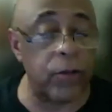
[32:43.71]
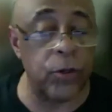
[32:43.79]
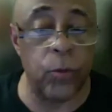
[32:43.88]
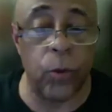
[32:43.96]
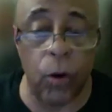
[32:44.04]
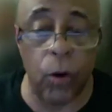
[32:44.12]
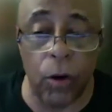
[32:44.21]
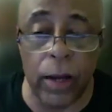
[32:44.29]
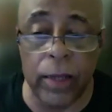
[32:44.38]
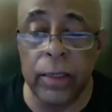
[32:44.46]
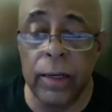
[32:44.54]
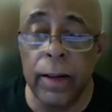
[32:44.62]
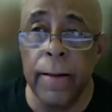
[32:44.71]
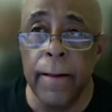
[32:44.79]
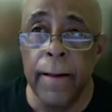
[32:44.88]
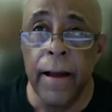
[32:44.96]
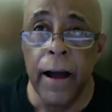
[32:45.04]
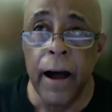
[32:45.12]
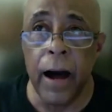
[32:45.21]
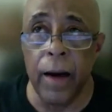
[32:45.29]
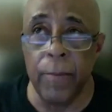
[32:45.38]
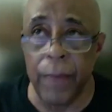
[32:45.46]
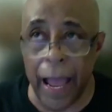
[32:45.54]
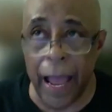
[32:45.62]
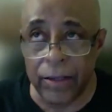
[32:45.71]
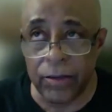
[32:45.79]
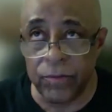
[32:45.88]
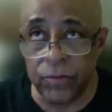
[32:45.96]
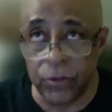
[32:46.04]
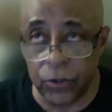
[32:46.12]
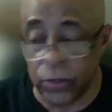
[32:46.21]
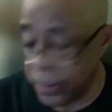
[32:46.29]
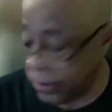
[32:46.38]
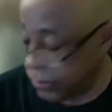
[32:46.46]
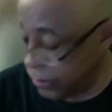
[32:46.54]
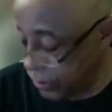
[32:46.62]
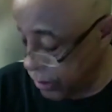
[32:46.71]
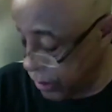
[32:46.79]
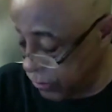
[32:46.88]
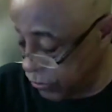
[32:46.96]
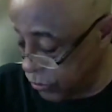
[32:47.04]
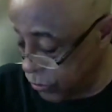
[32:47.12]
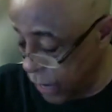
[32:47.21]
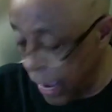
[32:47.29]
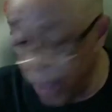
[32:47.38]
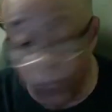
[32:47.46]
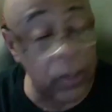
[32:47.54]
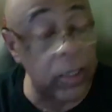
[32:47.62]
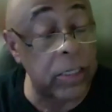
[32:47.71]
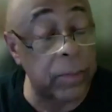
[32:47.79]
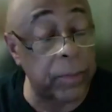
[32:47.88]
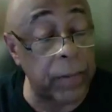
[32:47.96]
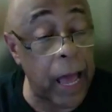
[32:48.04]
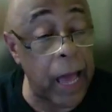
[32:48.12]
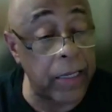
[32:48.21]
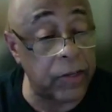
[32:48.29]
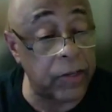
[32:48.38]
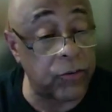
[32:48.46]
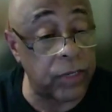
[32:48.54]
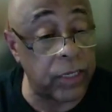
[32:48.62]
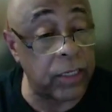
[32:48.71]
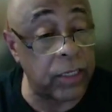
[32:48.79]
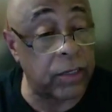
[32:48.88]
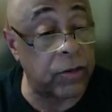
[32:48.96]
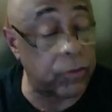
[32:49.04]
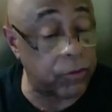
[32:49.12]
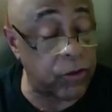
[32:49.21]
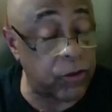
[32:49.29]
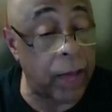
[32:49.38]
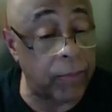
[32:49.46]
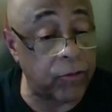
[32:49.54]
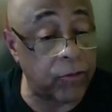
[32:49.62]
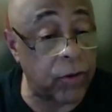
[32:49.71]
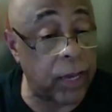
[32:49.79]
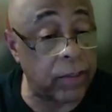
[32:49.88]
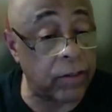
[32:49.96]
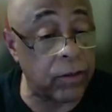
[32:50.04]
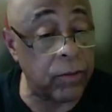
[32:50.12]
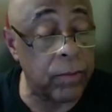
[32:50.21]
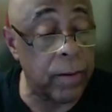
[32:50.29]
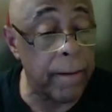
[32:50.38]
you were on active duty, did you have all the supplies that you needed to do the job that you had to do?